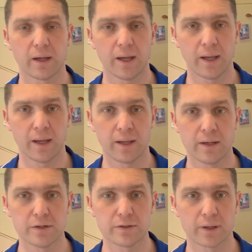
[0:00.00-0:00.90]

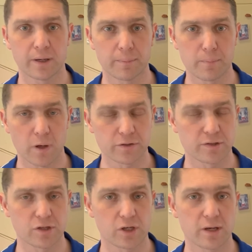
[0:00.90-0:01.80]
and I'd
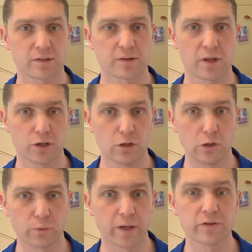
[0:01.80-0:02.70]
suggest that you
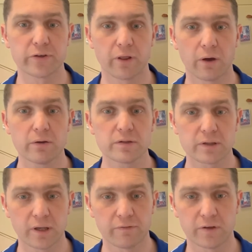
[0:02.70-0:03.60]
look into those
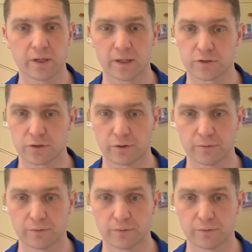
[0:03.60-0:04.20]
if you need to.